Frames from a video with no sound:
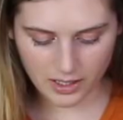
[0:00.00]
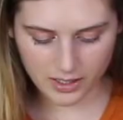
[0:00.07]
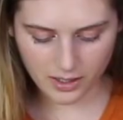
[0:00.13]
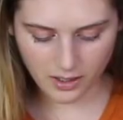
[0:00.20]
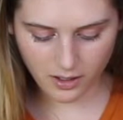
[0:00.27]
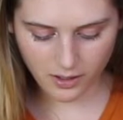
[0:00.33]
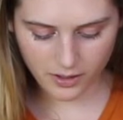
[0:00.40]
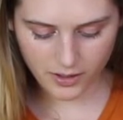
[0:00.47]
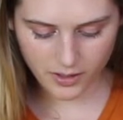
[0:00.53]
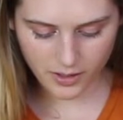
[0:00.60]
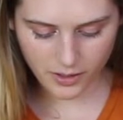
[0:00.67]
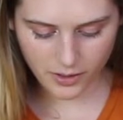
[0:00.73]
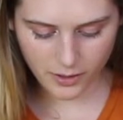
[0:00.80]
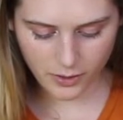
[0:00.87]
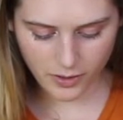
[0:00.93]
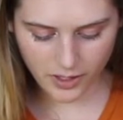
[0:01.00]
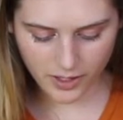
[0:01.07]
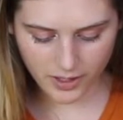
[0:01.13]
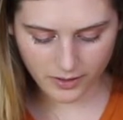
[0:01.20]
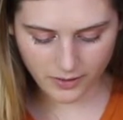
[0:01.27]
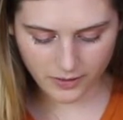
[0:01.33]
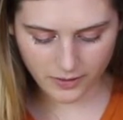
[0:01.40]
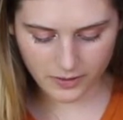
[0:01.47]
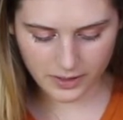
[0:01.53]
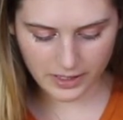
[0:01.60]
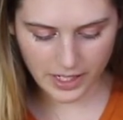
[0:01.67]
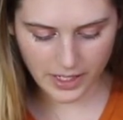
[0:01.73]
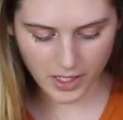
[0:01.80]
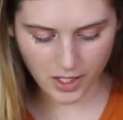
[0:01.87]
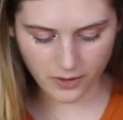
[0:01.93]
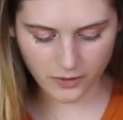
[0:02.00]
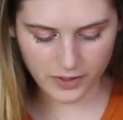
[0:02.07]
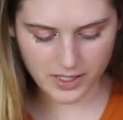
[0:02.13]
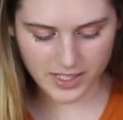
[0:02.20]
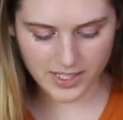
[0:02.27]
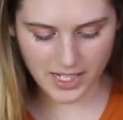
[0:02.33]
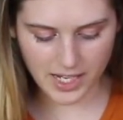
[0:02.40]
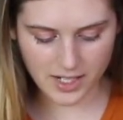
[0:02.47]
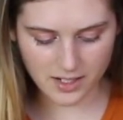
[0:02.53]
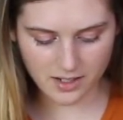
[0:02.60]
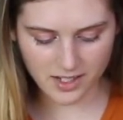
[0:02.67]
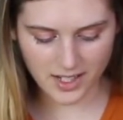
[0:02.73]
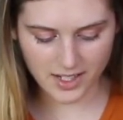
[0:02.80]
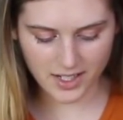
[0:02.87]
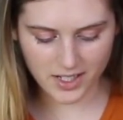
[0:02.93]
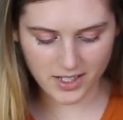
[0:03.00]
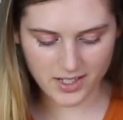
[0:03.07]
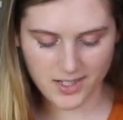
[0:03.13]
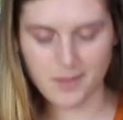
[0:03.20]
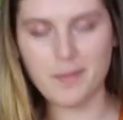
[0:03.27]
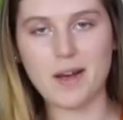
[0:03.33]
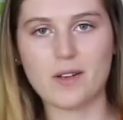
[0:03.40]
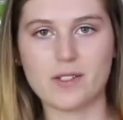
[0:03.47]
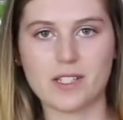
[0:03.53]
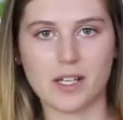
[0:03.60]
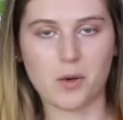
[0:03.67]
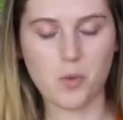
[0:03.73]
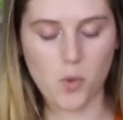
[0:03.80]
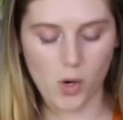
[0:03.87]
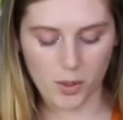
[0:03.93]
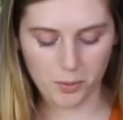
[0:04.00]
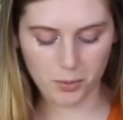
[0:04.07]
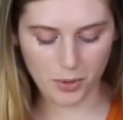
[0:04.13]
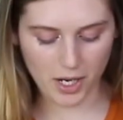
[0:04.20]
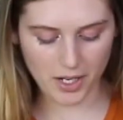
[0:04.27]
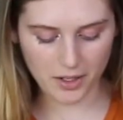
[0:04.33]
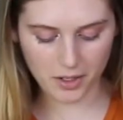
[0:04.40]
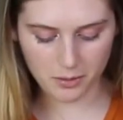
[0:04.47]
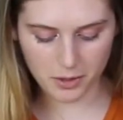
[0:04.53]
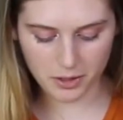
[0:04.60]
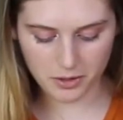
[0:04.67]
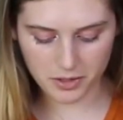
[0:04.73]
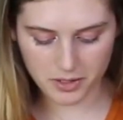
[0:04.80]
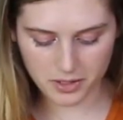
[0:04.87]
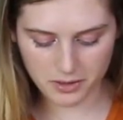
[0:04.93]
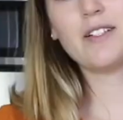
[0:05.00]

It's also kind of letting off a scent that smells like warm bread almost.